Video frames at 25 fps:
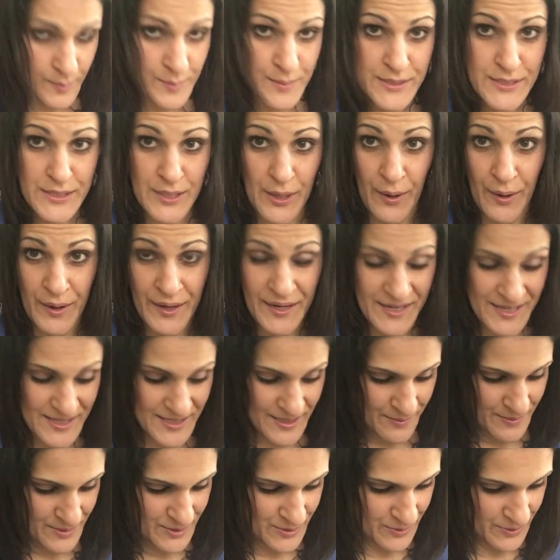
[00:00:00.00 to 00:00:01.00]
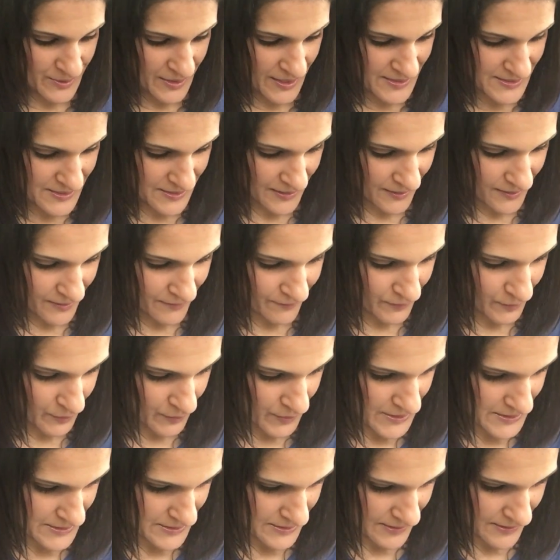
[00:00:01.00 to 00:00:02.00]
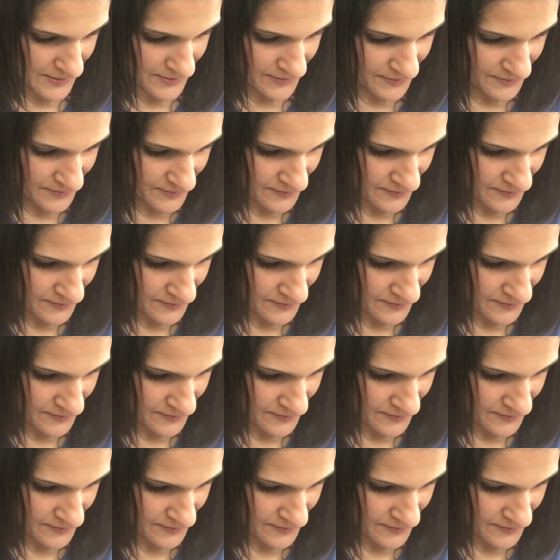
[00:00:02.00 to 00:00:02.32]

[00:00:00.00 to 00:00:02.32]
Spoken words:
I'm sorry, because I'm sure that's kind of noisy.